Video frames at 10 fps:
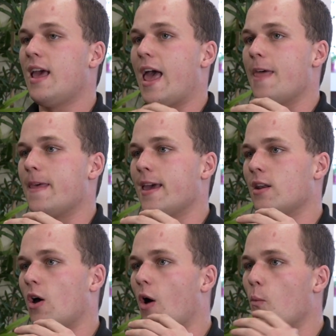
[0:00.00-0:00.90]
And
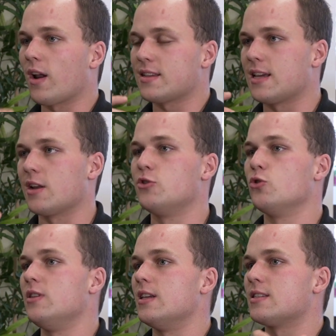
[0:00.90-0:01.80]
then when I started
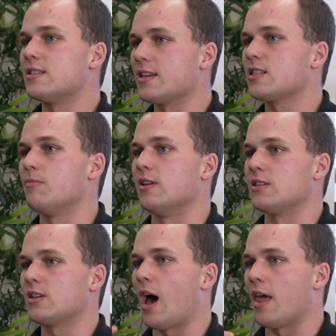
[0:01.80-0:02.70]
doing the
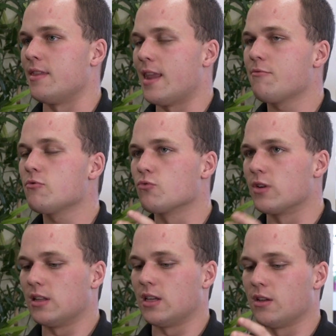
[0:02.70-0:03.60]
assessments, I never
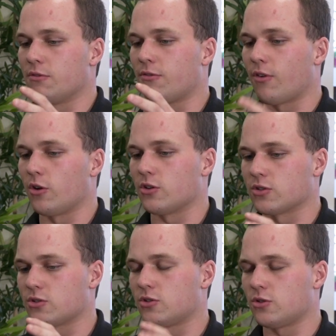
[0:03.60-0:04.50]
really
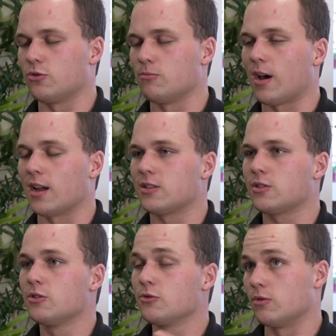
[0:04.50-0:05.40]
focused too
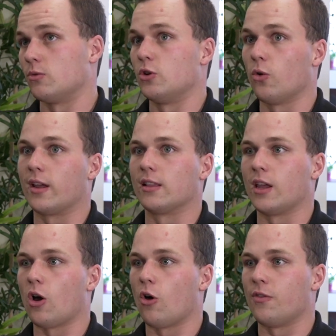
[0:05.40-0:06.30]
much,
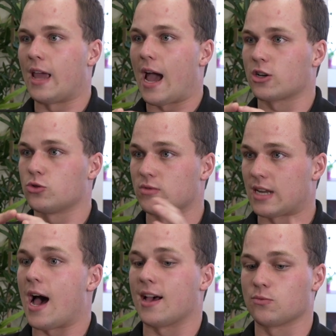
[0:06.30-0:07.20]
annoyingly, on the actual
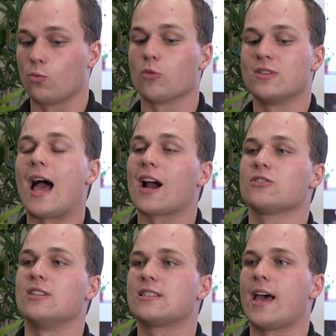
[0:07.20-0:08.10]
task, what it was
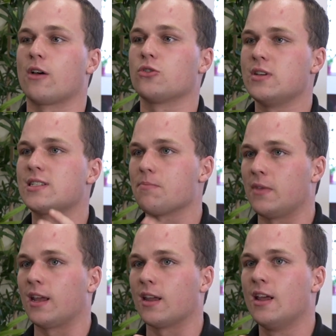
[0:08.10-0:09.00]
actually saying. I was always
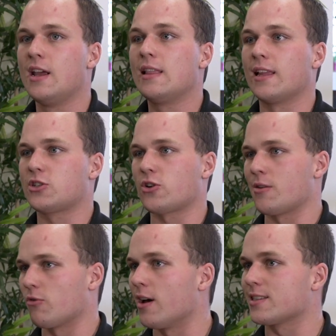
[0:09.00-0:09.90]
thinking, let's try
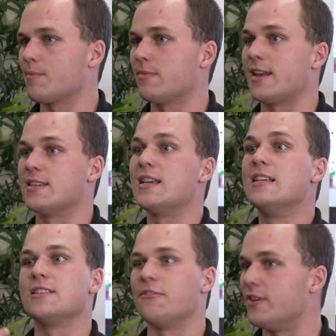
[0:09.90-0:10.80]
and write something that is
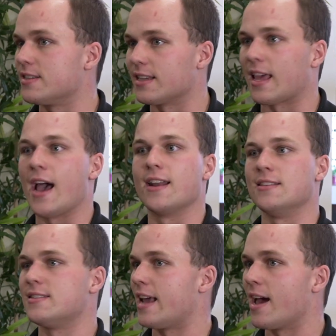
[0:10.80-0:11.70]

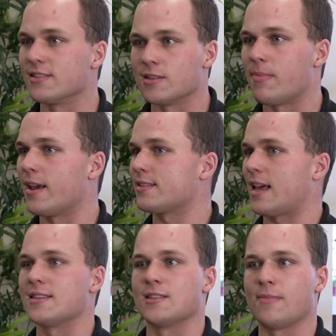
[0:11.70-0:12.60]
sophisticated, sounds the best,
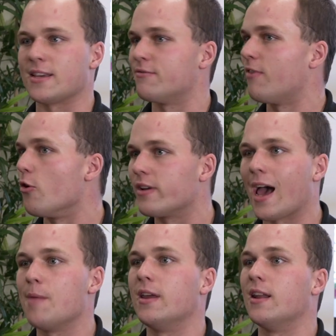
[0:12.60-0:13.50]
has the best
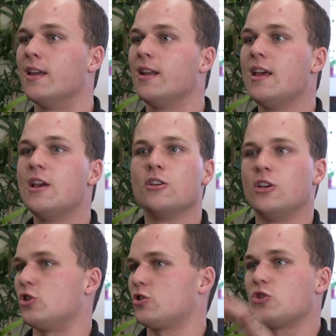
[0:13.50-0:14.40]
vocab in it,
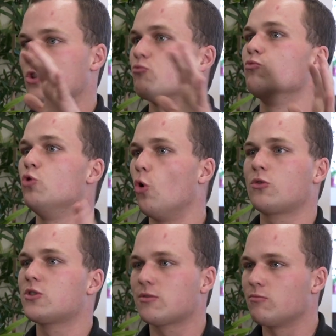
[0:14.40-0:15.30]
it just
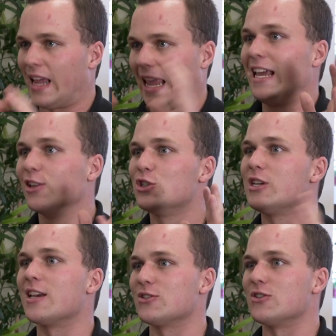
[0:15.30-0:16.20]
looks
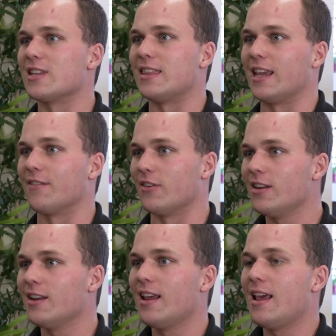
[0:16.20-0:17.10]
Englishy as I used to think of
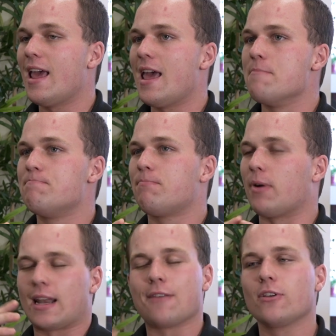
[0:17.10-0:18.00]
it.
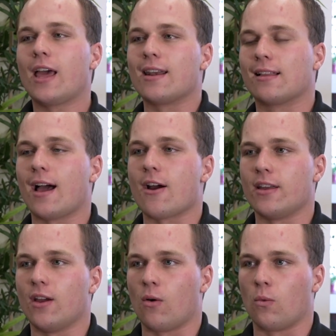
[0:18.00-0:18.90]
But I never really had
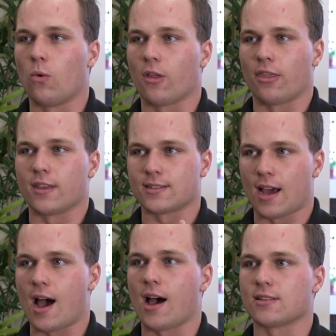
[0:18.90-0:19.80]
clarity on what the
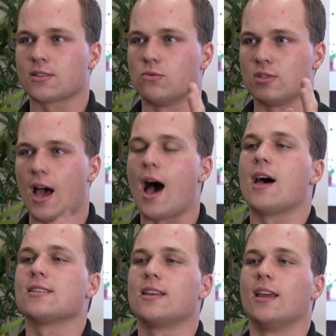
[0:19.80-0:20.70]
task was
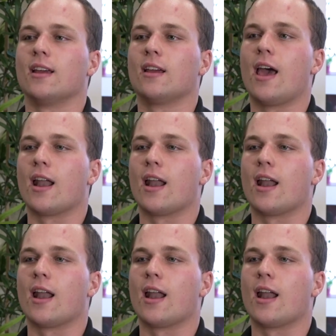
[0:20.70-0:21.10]
asking.